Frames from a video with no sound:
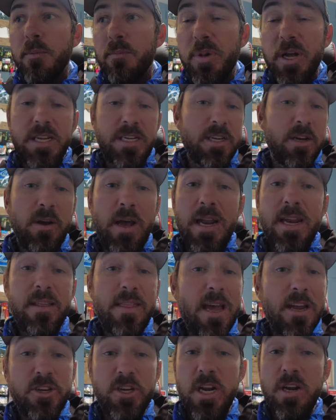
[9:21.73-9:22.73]
But so I
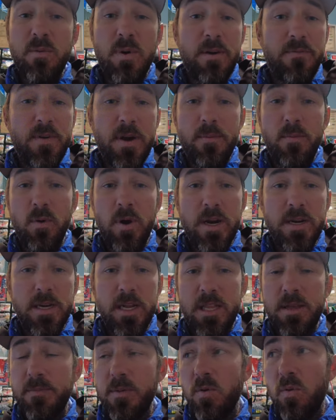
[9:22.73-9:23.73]
did that January, February,
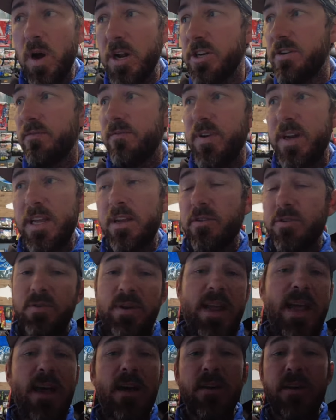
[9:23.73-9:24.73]
nothing but watching videos
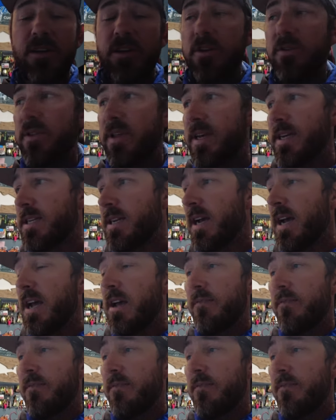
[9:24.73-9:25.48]
on how to do this.